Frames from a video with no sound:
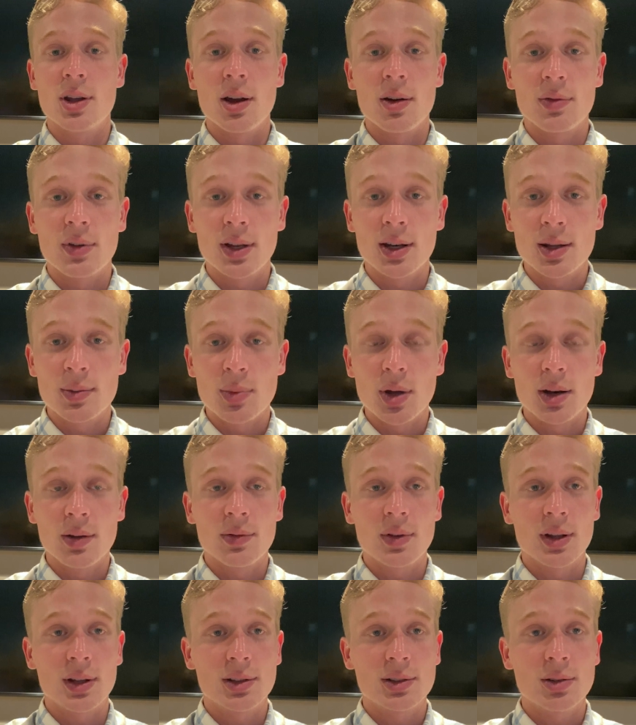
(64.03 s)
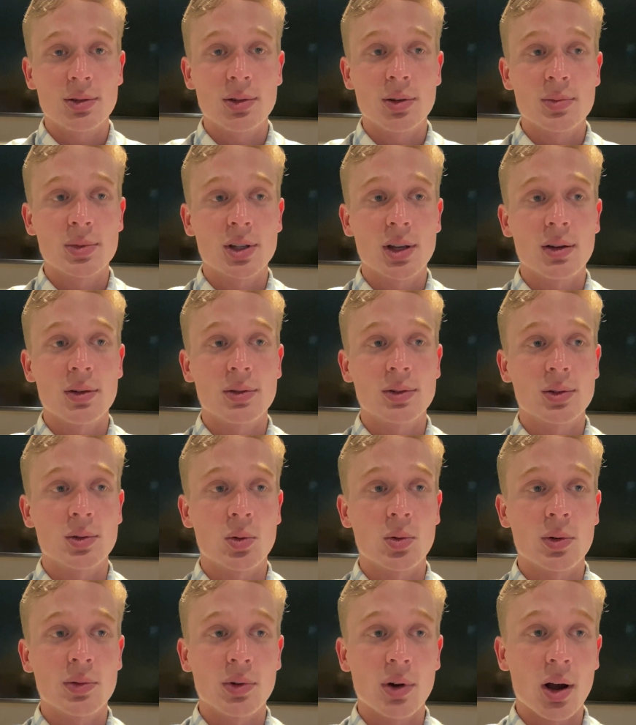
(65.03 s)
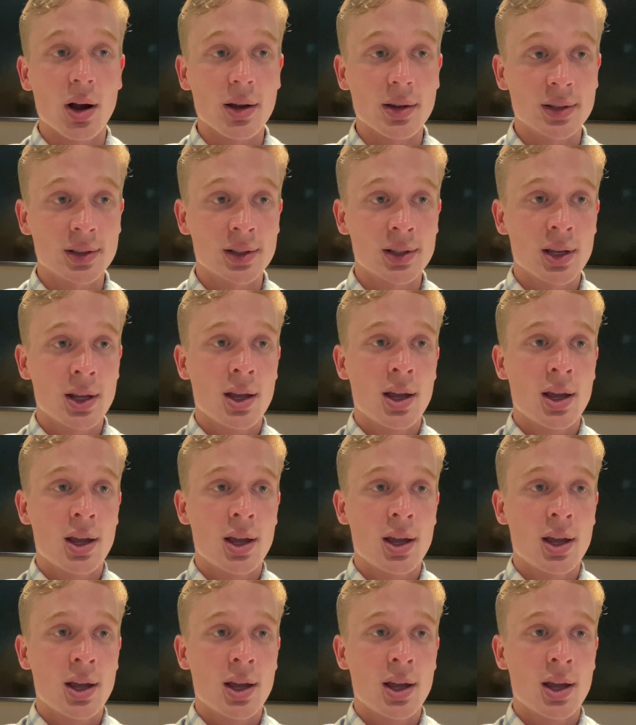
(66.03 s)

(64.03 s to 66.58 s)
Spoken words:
of any benefit to themselves or for us.